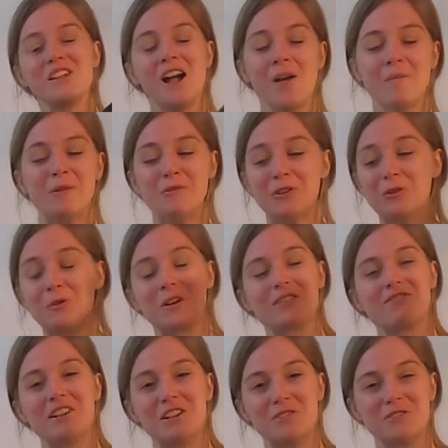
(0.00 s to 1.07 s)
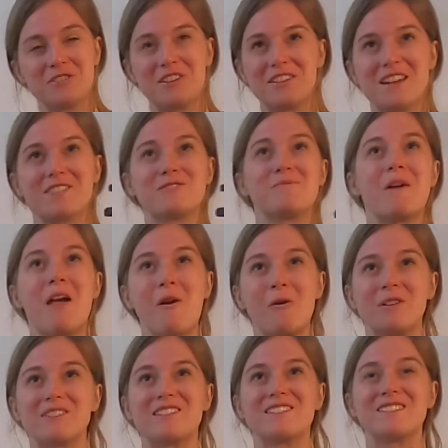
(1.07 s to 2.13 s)
I've been recording videos all day, so my
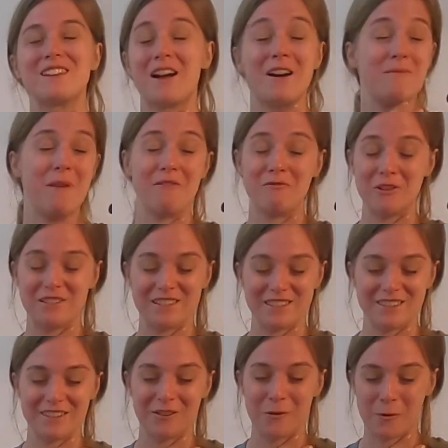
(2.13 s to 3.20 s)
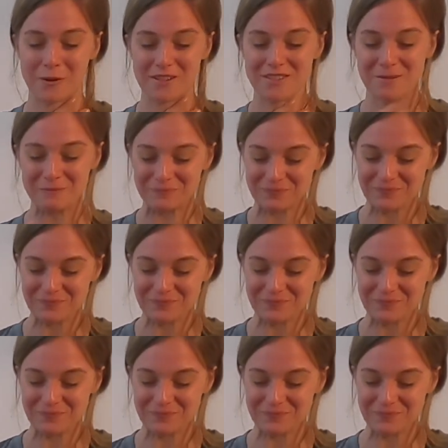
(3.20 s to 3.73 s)
voice is a little hoarse.